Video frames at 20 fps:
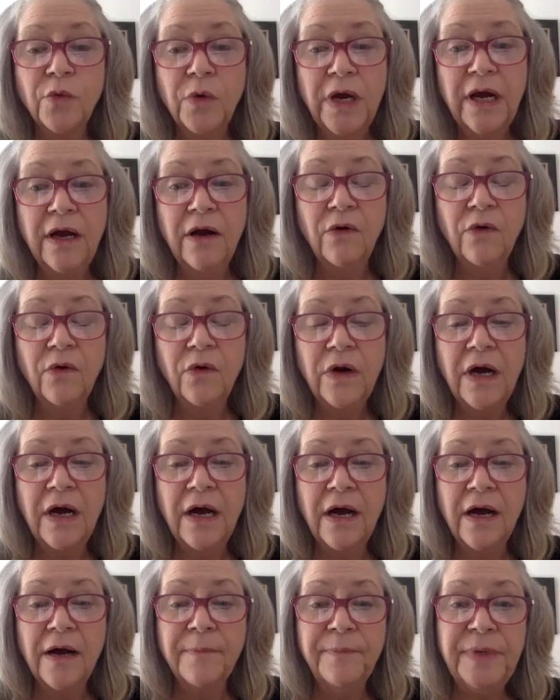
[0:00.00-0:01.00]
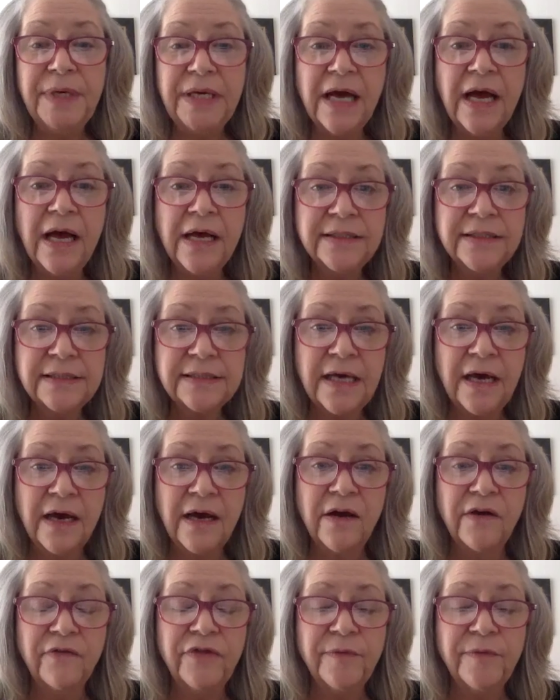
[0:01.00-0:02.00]
Well, because
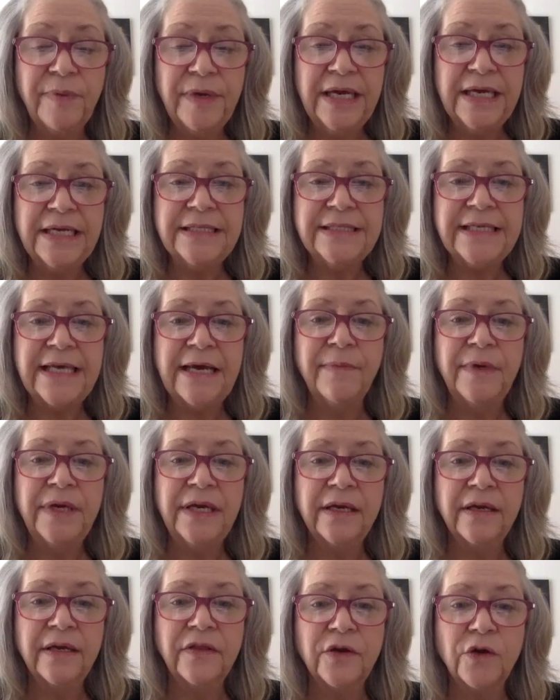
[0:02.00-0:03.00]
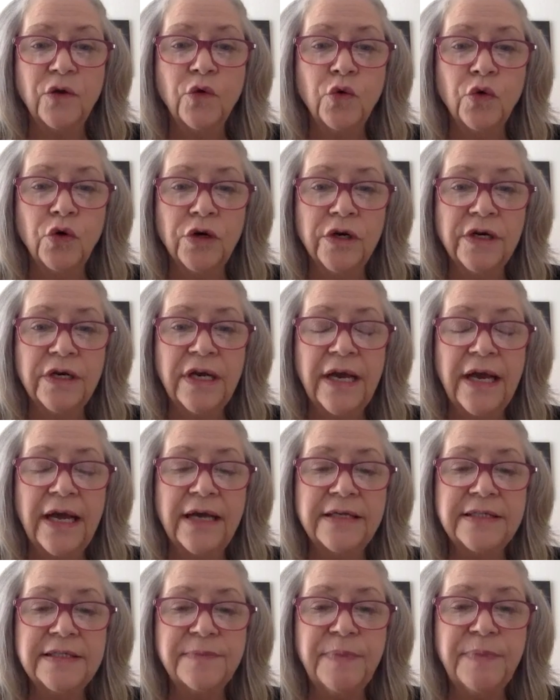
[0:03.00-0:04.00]
of the pandemic, the court
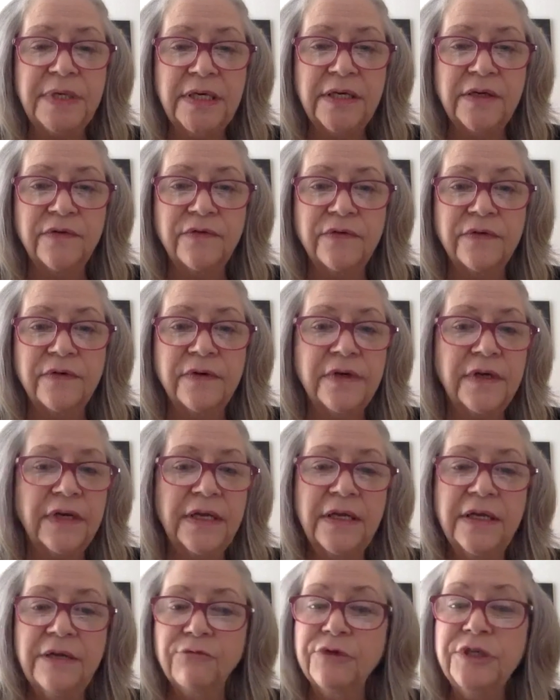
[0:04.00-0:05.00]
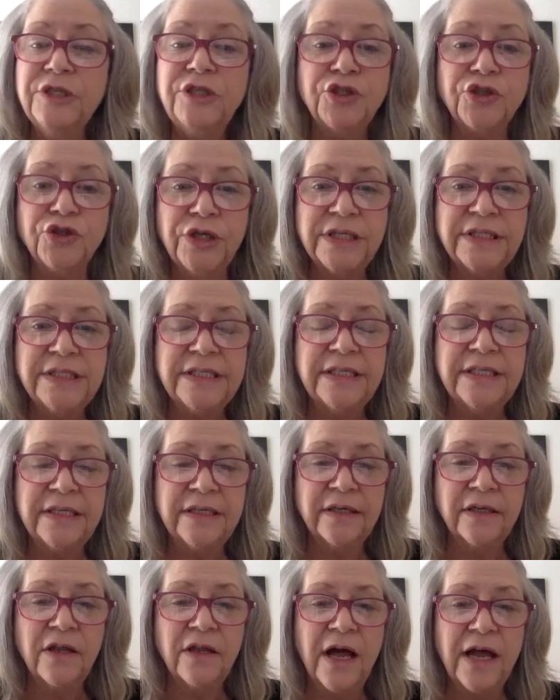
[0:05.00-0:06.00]
has been restricted in
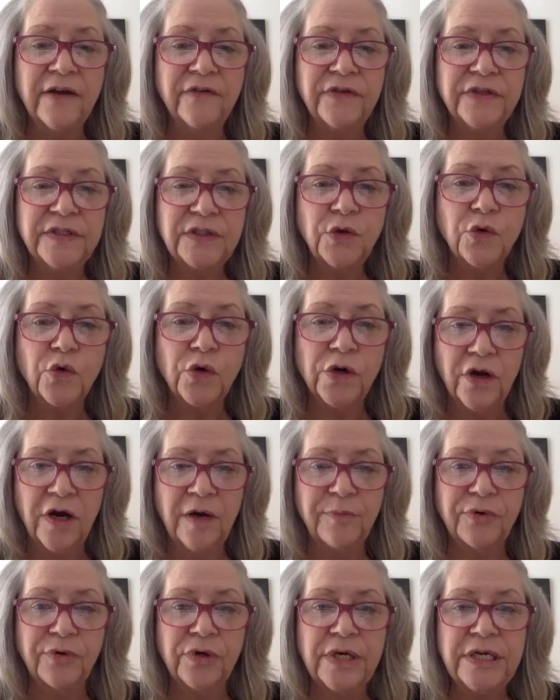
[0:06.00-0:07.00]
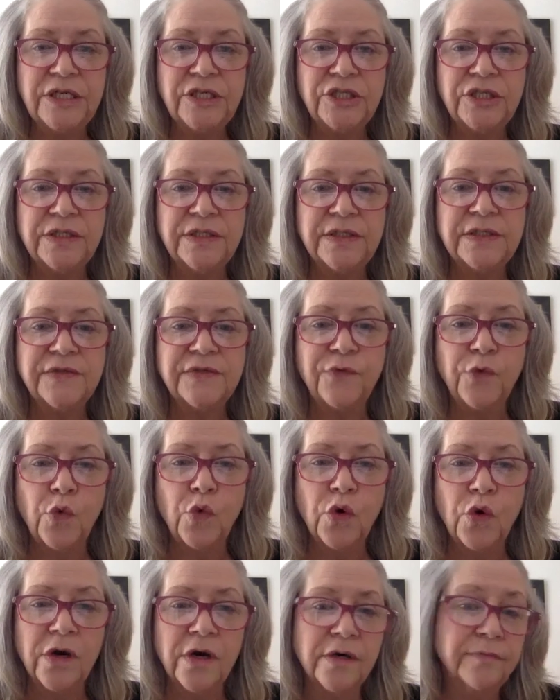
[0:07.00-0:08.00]
a lot of its court operations
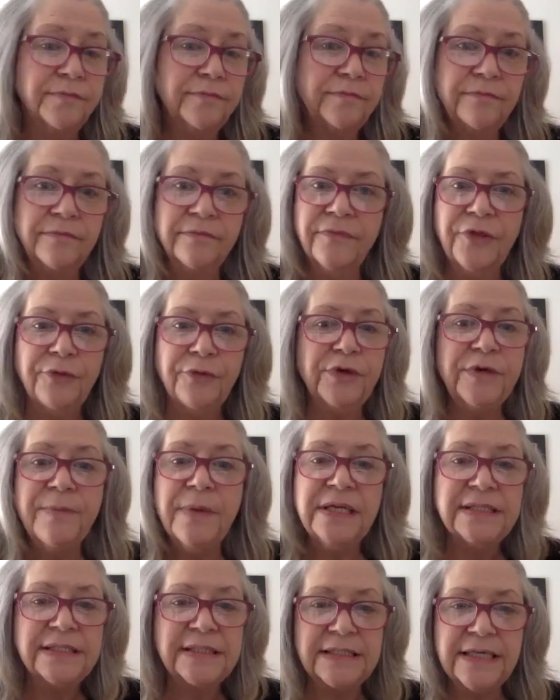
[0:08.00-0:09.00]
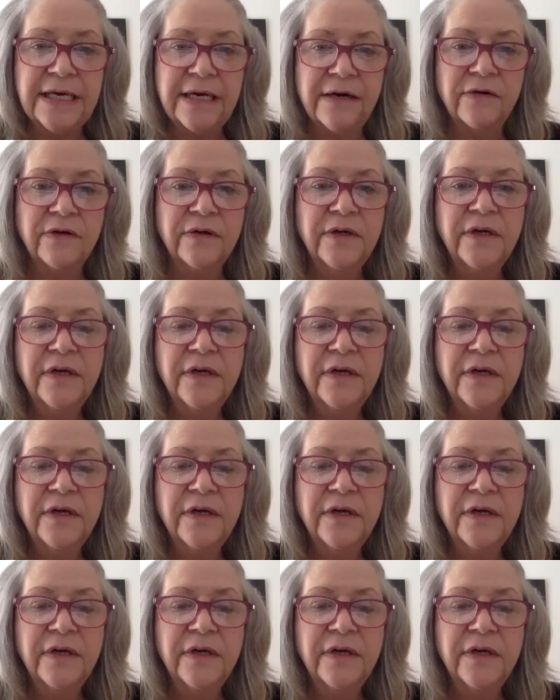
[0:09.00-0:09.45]
for 3 months now.